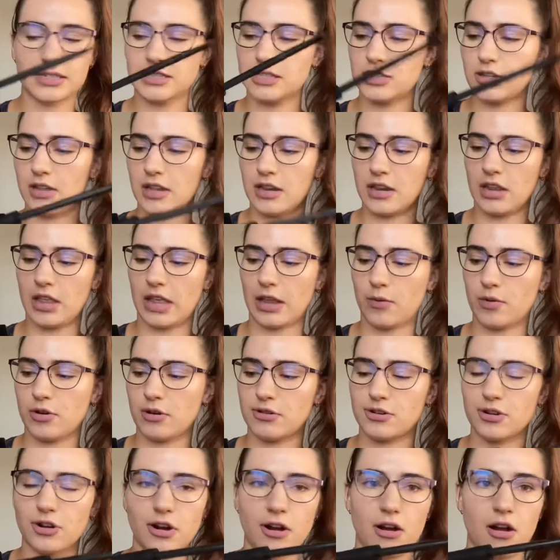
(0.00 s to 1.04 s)
So then like when you
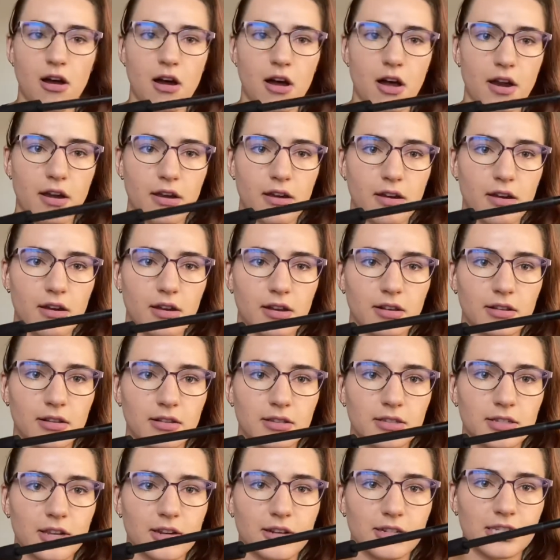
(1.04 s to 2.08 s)
turn it on, it's gonna